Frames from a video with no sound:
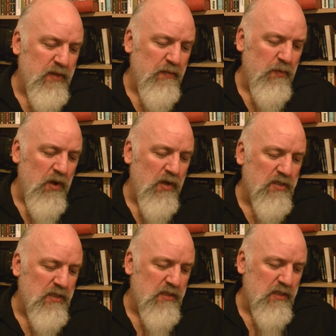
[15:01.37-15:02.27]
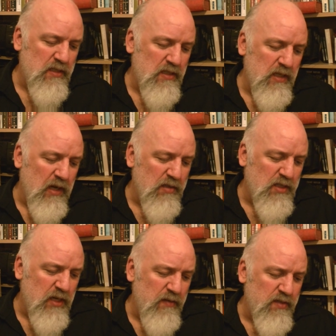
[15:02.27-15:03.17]
that works, you know,
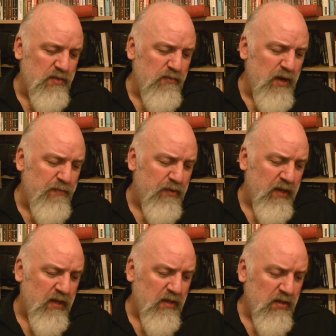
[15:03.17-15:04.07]
cere cerebrally,